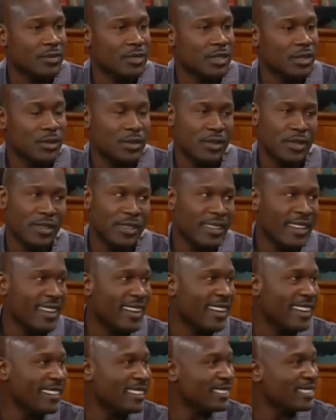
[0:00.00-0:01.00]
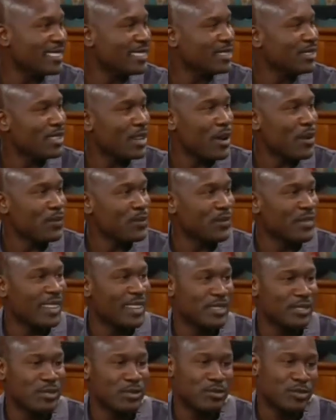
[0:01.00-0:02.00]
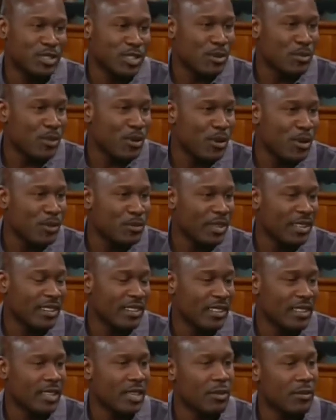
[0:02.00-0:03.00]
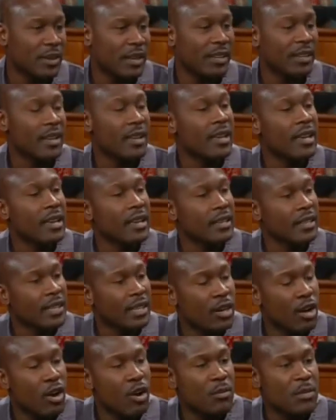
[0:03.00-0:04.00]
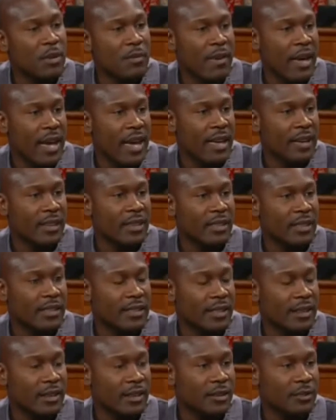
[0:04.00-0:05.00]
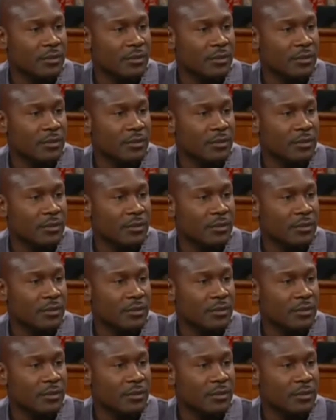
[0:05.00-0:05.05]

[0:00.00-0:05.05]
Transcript: she was very kind. It says, they didn't jump on me or anything, but they called me back and